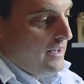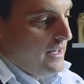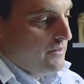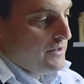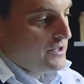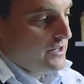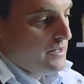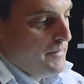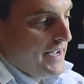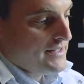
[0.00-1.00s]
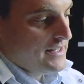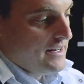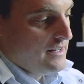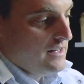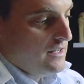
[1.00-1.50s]
And if we turn to the back side
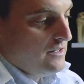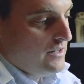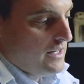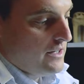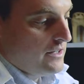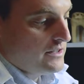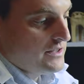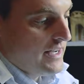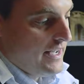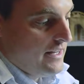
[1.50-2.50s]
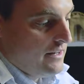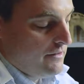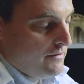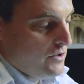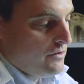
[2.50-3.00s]
of the knee, you can get a good
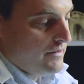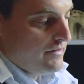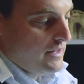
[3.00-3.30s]
view of